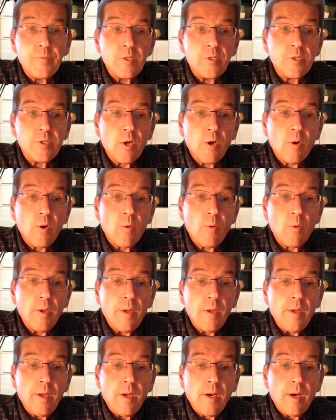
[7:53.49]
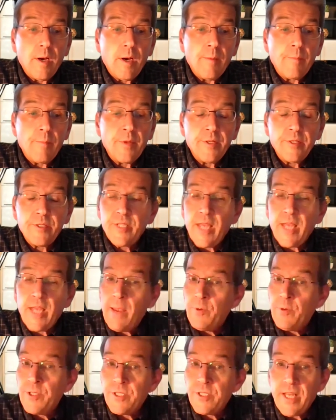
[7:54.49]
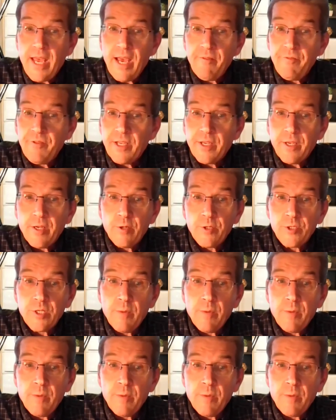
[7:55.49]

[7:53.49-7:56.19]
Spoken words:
So same with staffing.